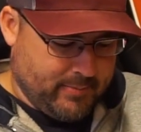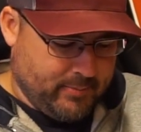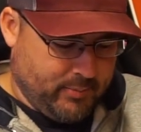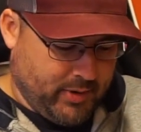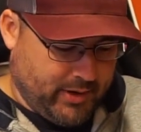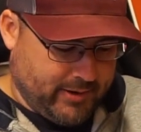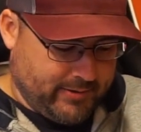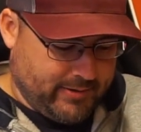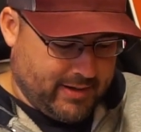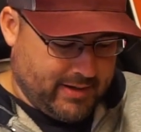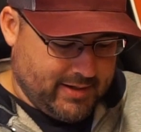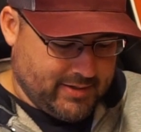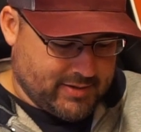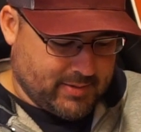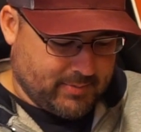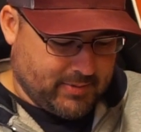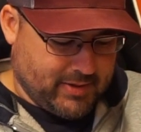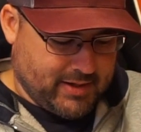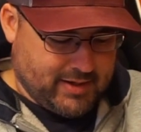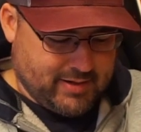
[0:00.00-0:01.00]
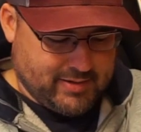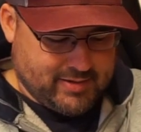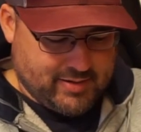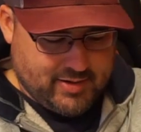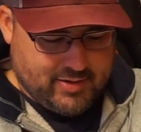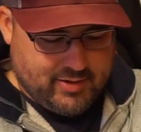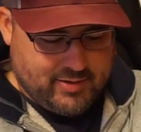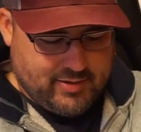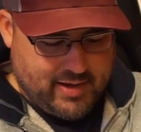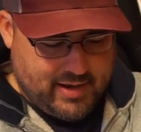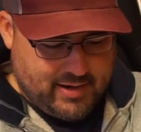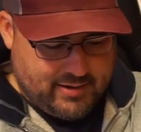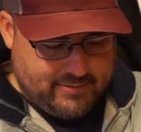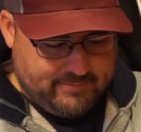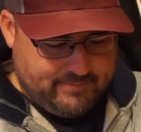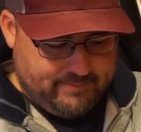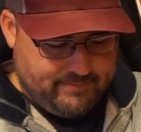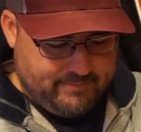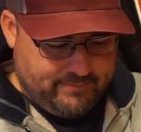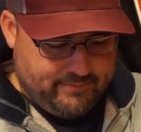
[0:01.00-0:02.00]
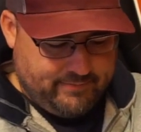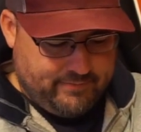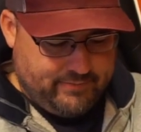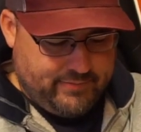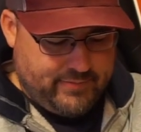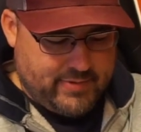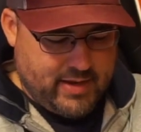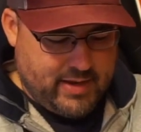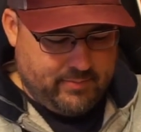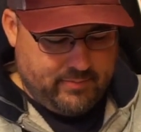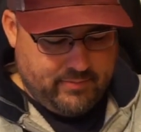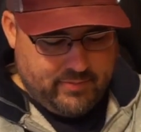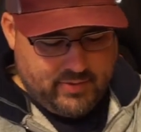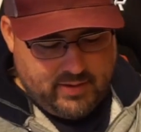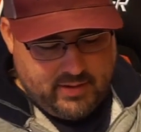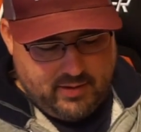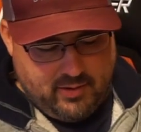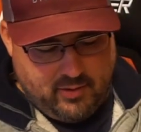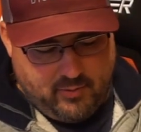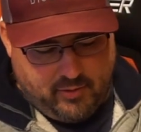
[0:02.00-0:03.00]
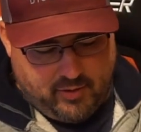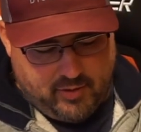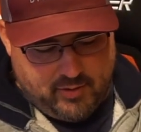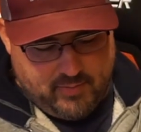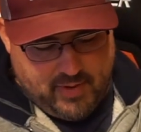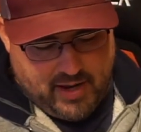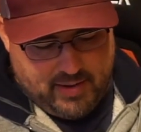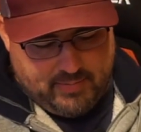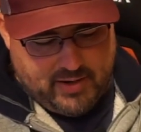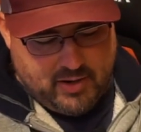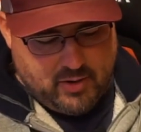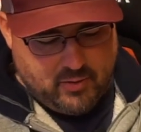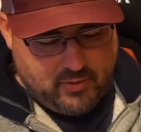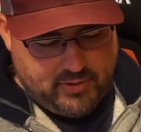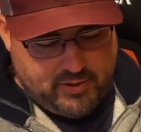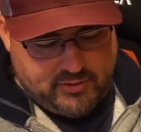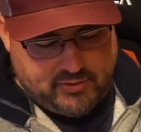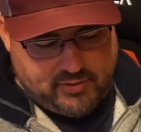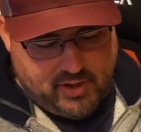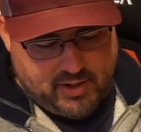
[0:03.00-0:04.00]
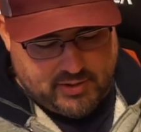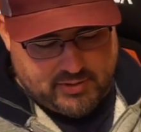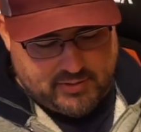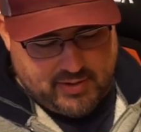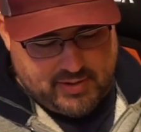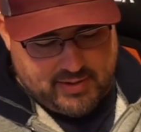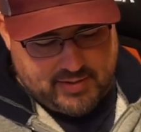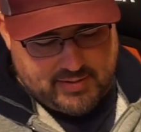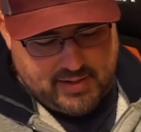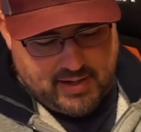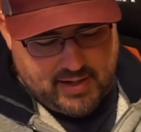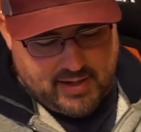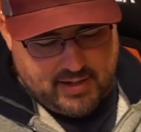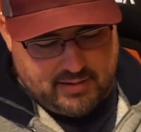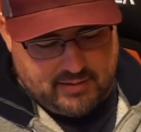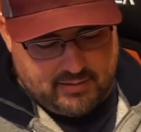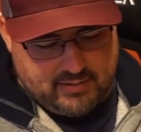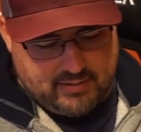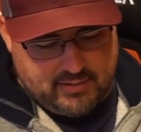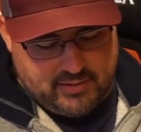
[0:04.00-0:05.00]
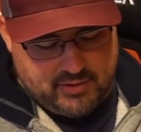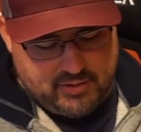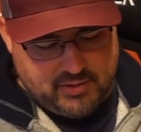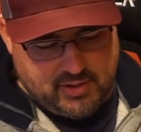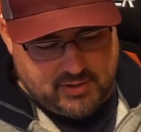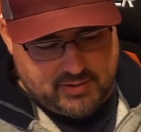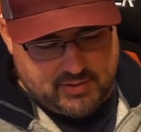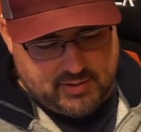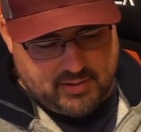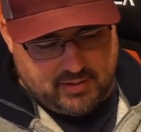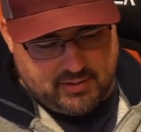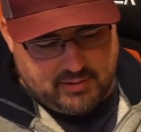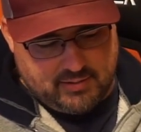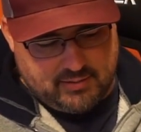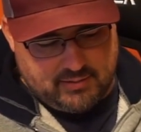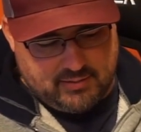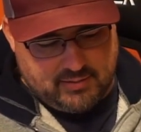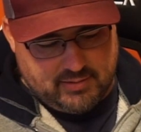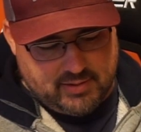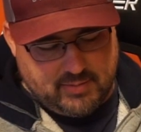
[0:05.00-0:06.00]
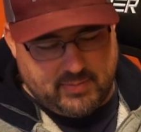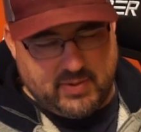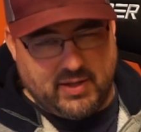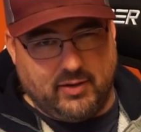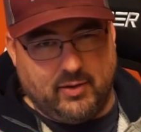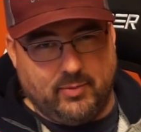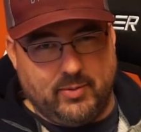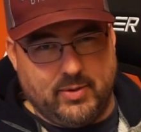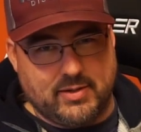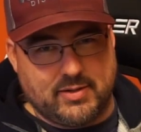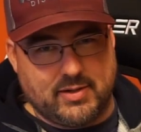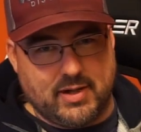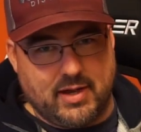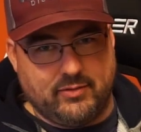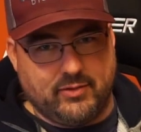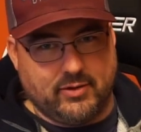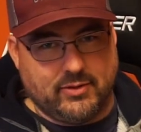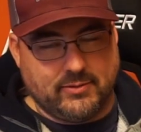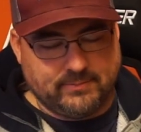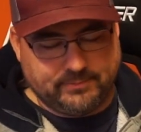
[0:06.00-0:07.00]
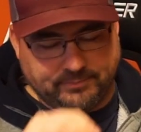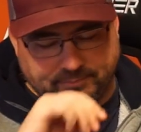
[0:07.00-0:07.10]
But it is something to consider that they, could maybe go with the drawstring design just to be a little bit safer.